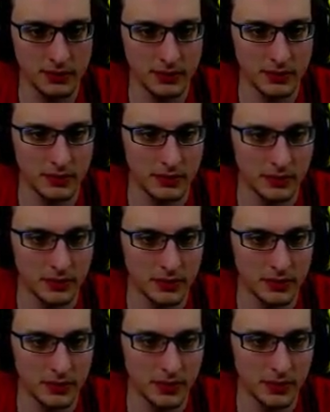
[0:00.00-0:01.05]

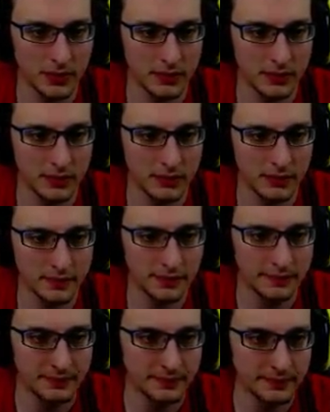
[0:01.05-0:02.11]

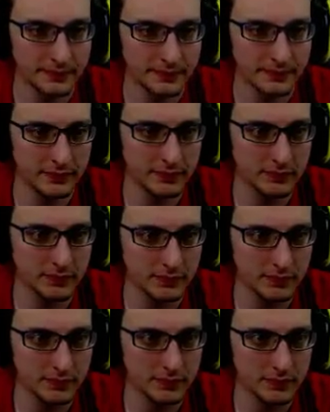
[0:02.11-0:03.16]

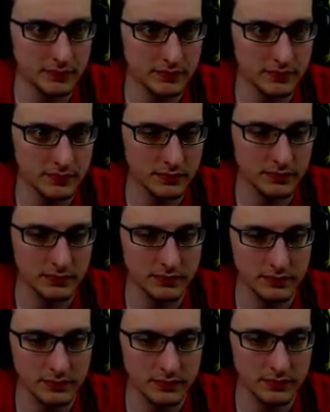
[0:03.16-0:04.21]

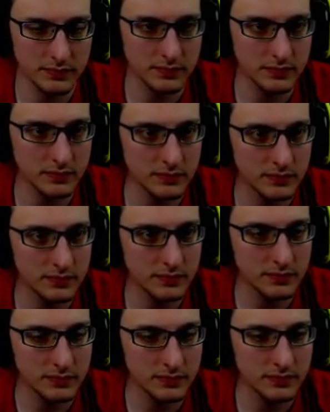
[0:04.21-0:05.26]

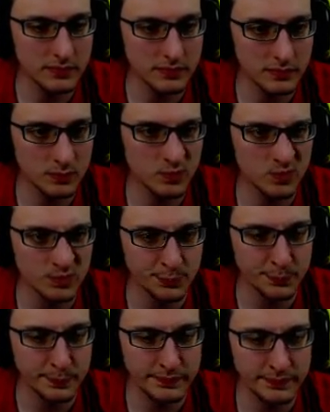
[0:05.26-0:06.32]

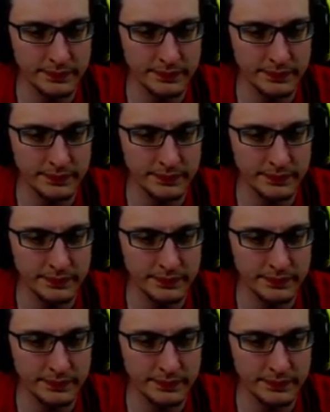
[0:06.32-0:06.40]
No one is speaking in this clip.